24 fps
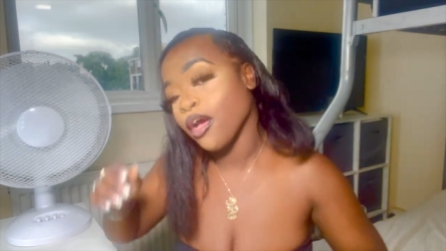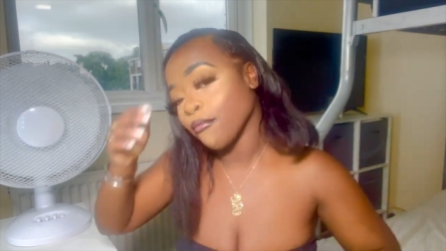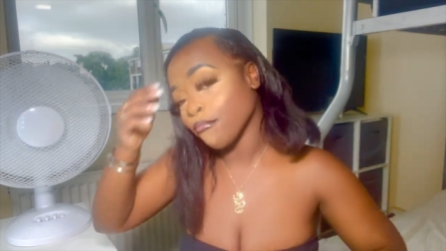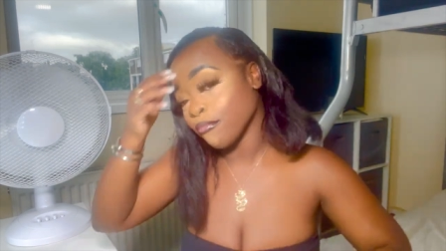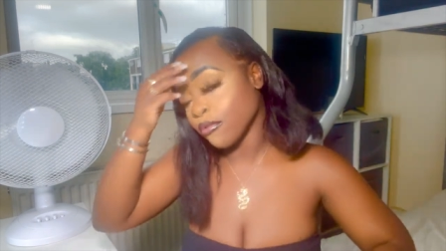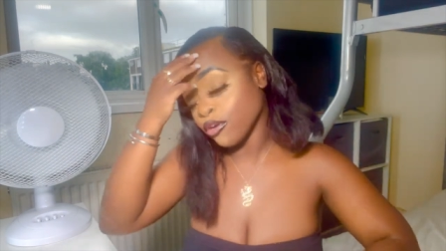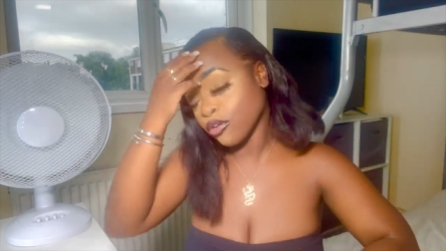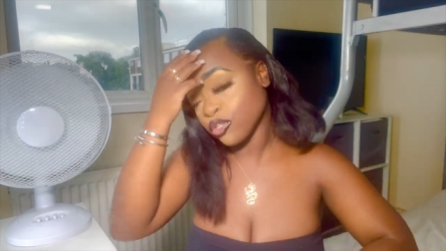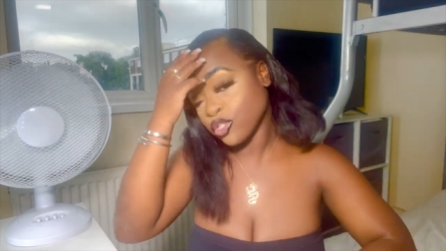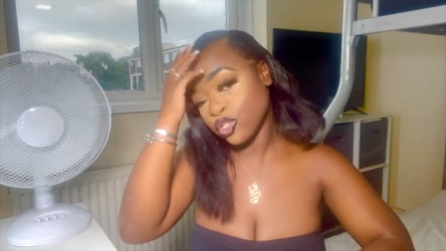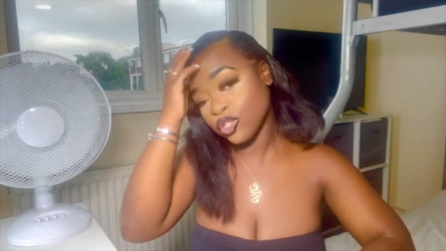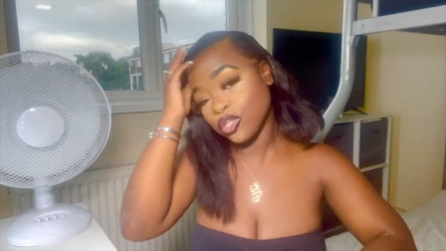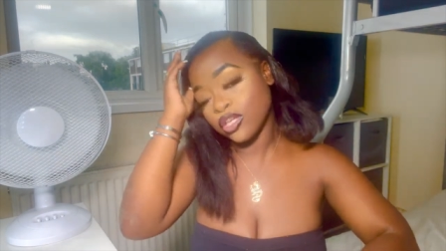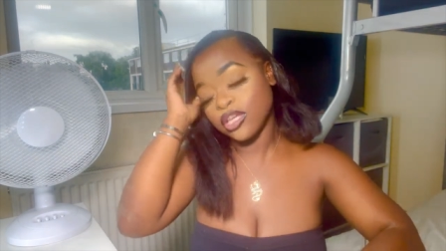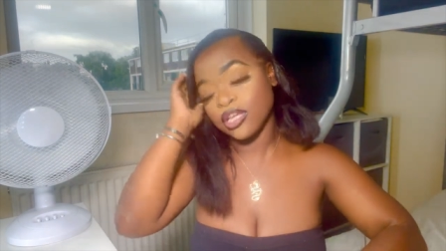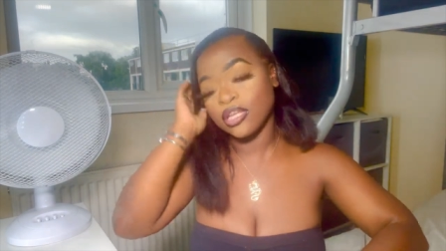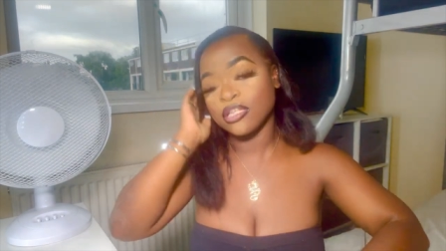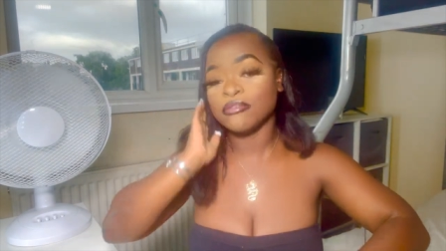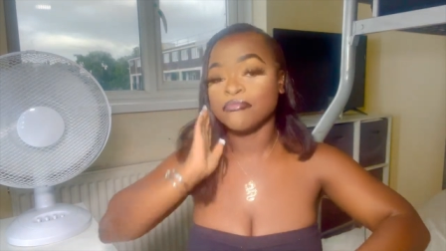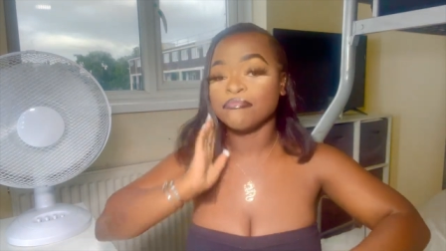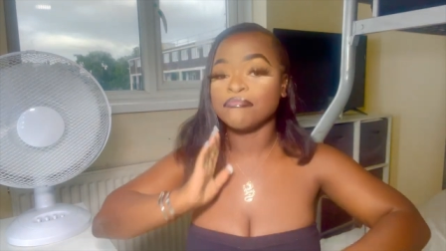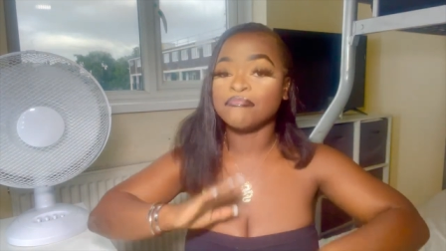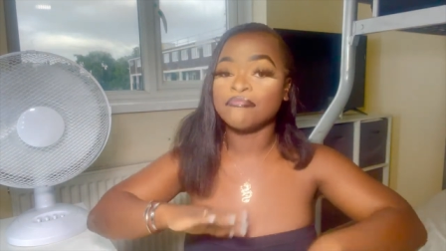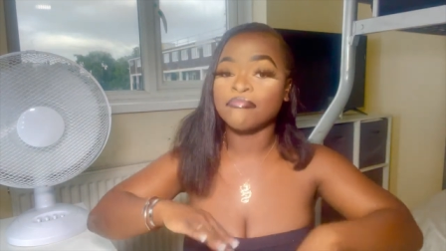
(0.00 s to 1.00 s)
But also you
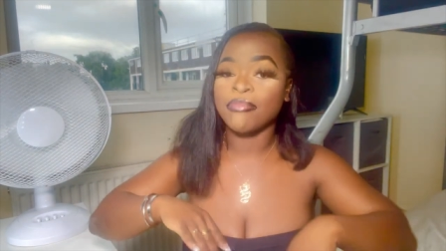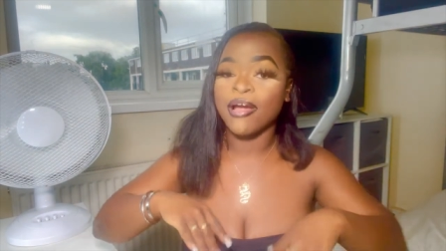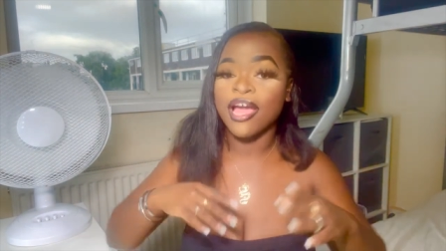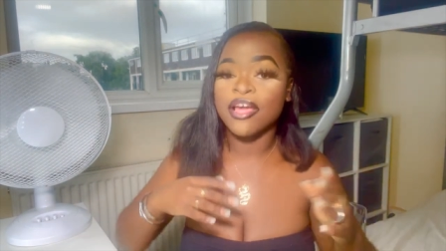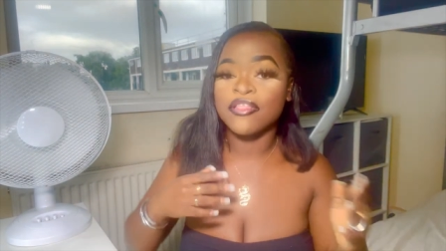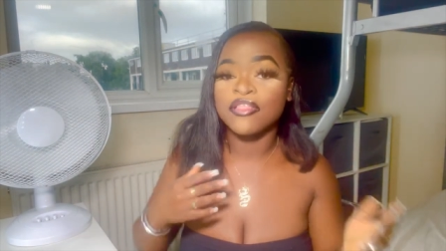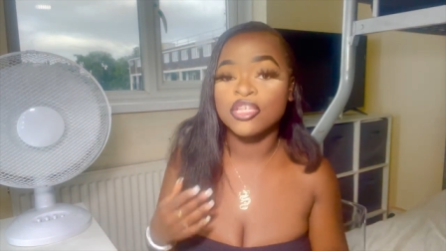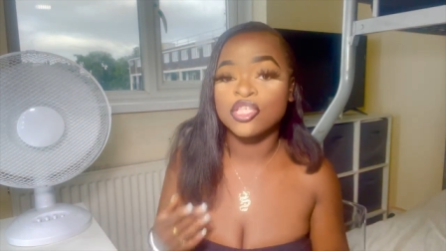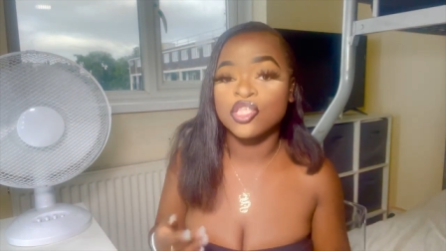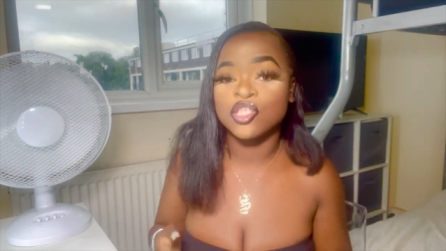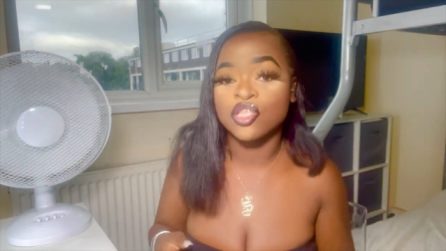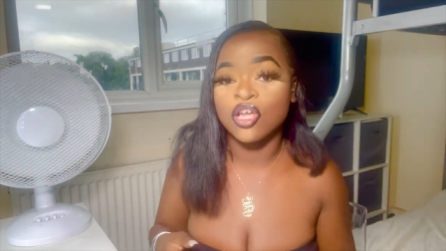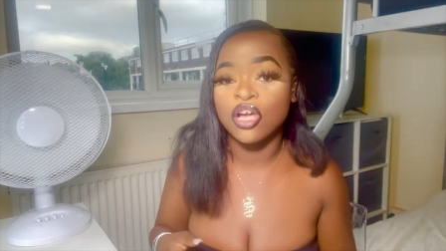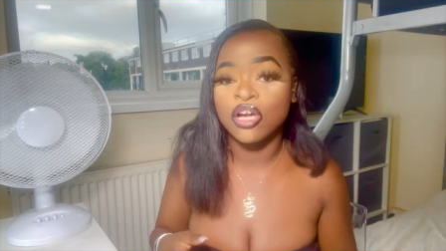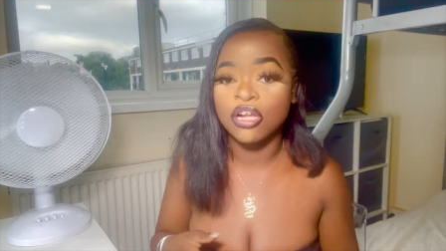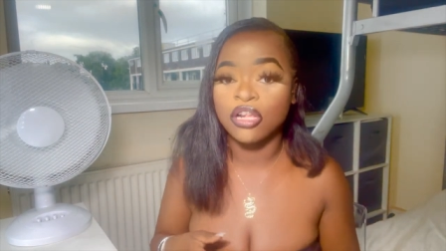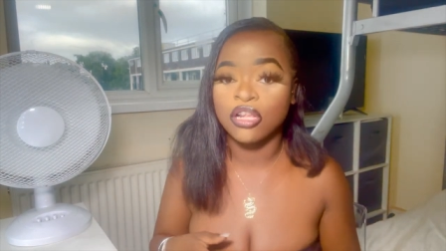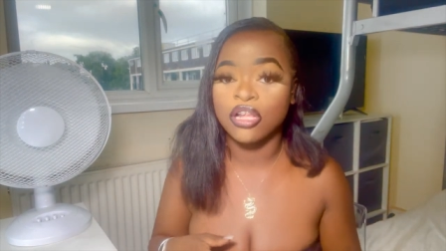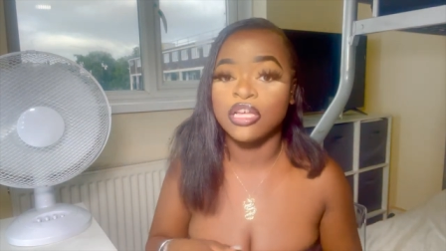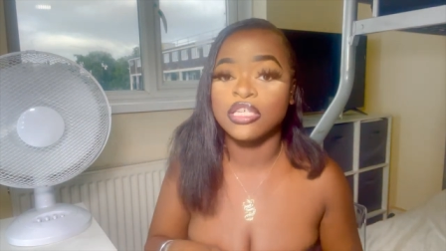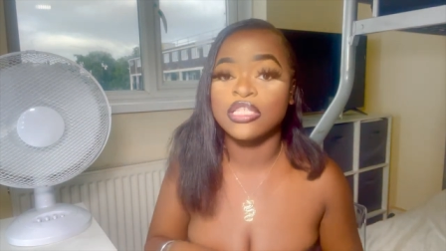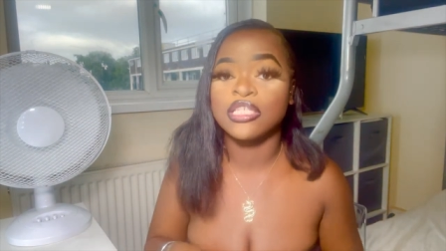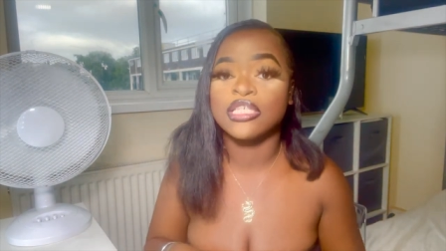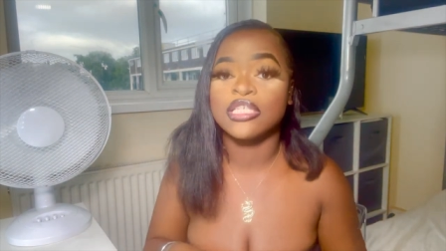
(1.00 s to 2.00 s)
can buy the
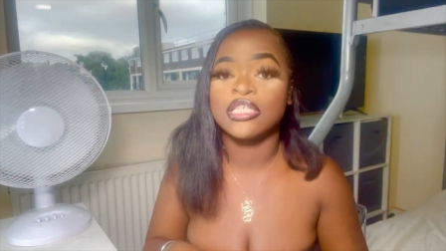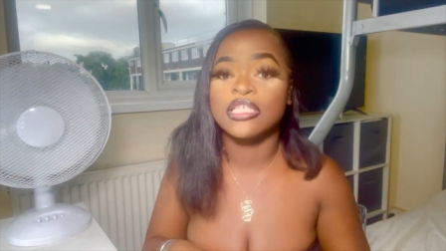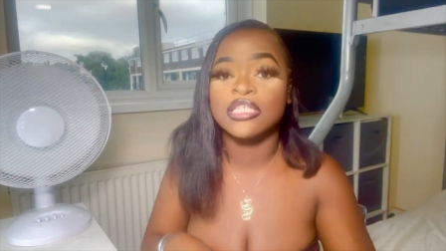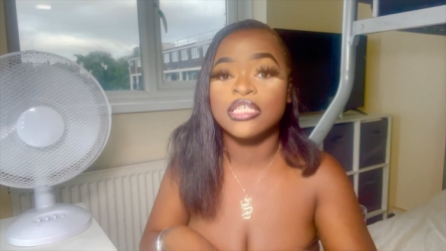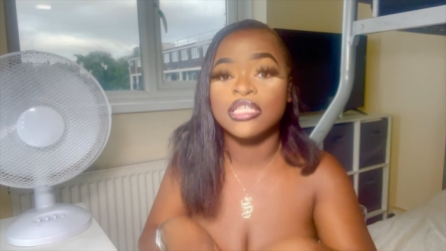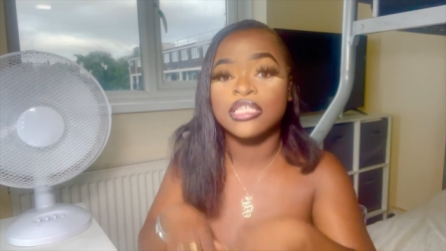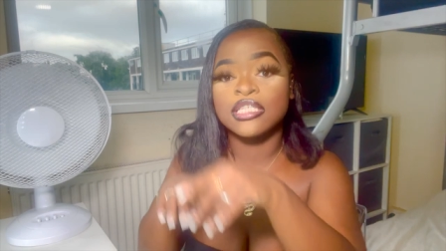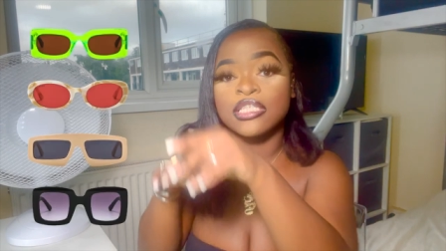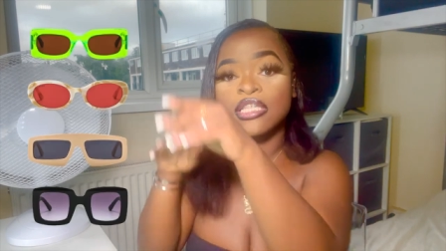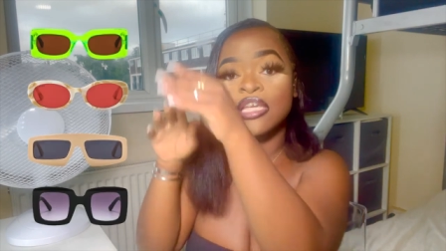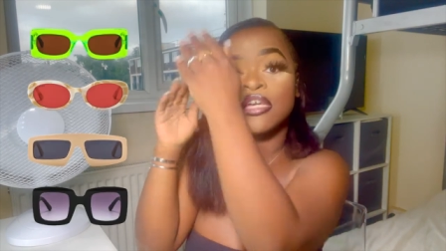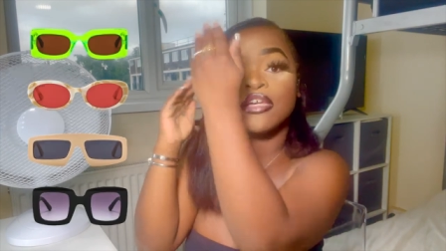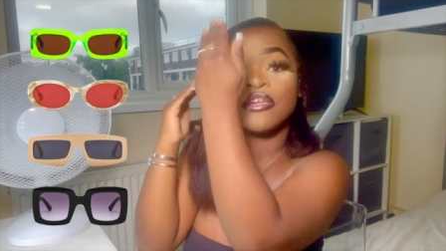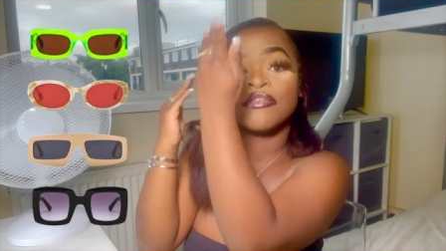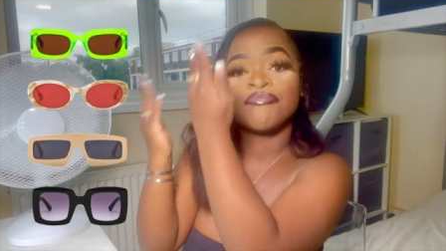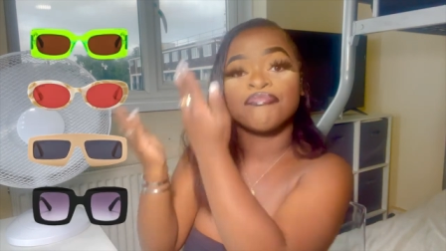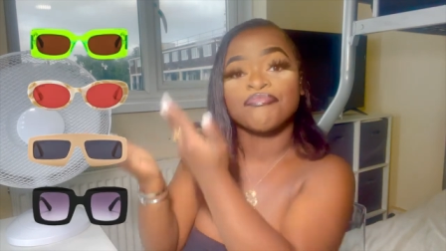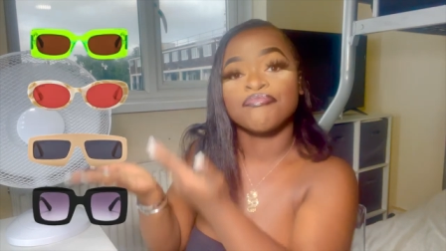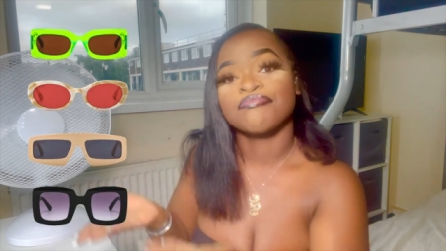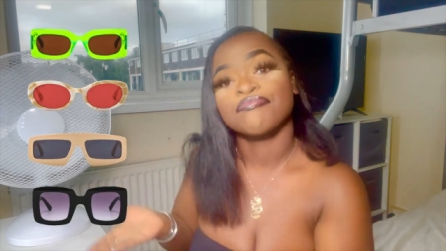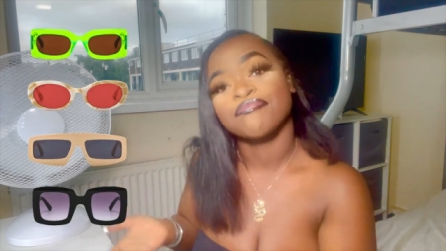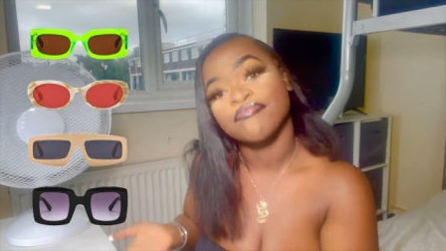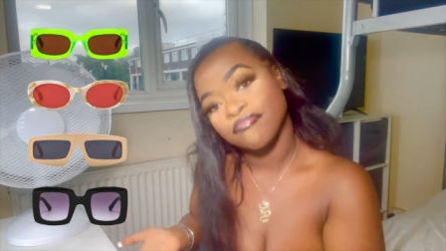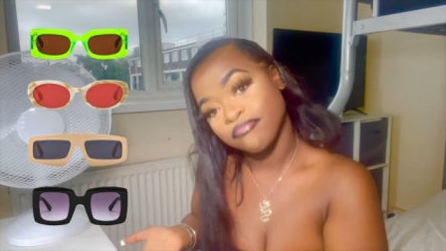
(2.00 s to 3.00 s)
sunglasses
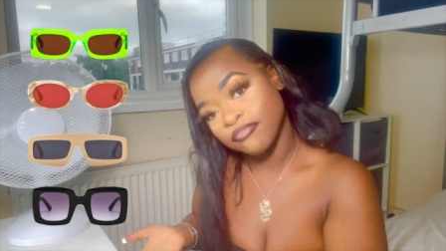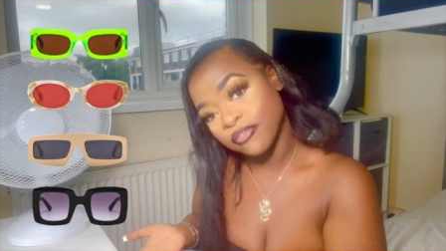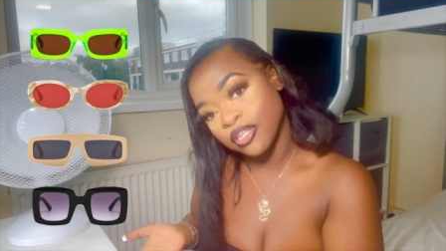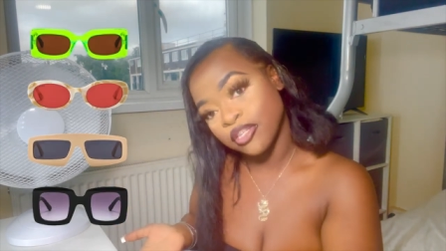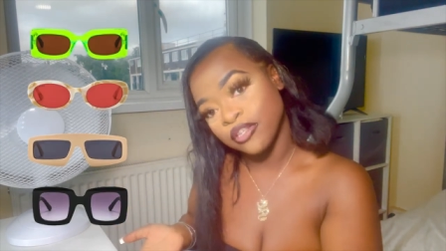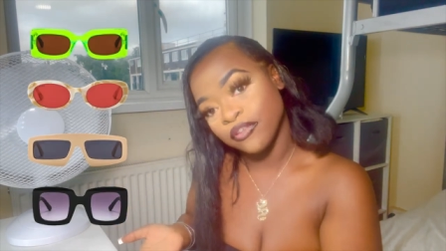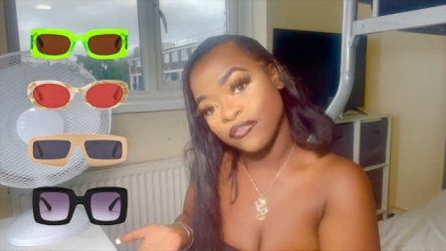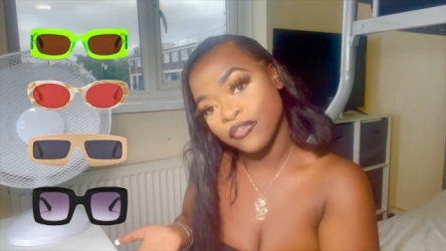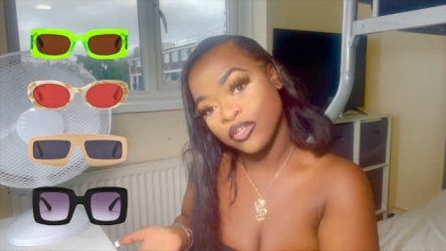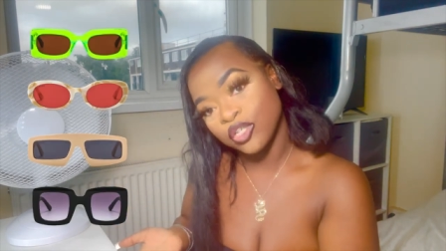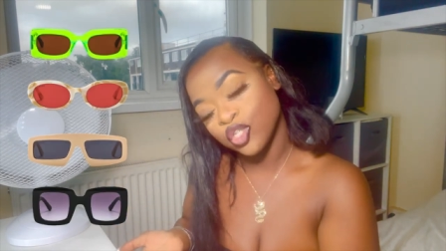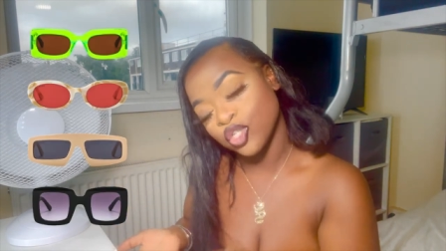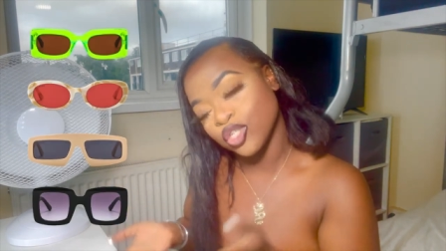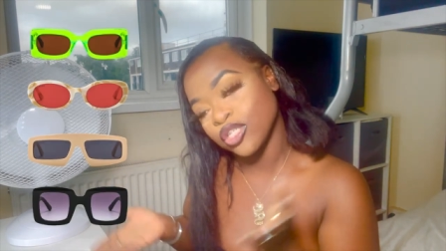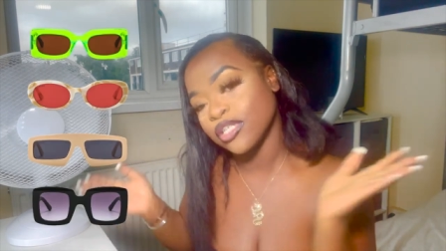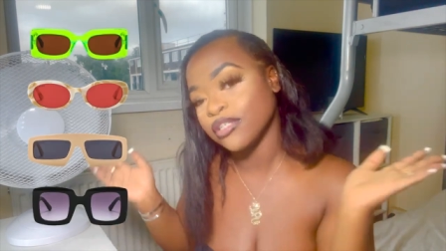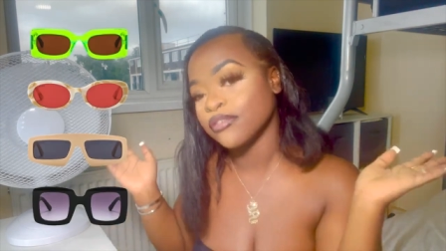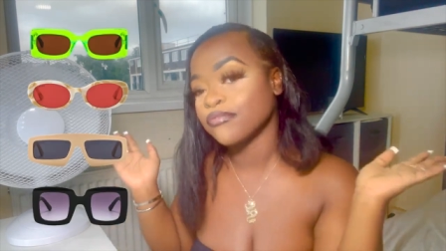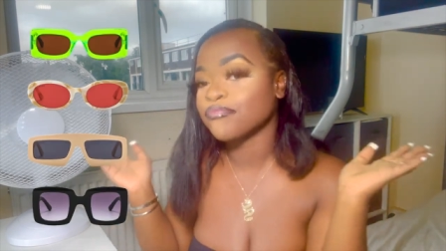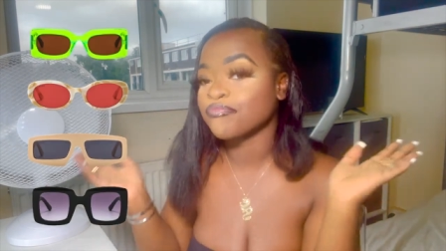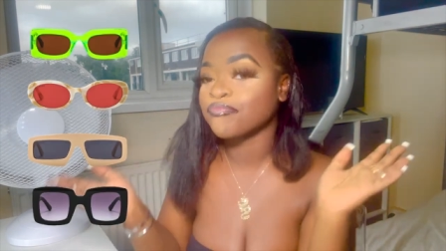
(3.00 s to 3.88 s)
individually.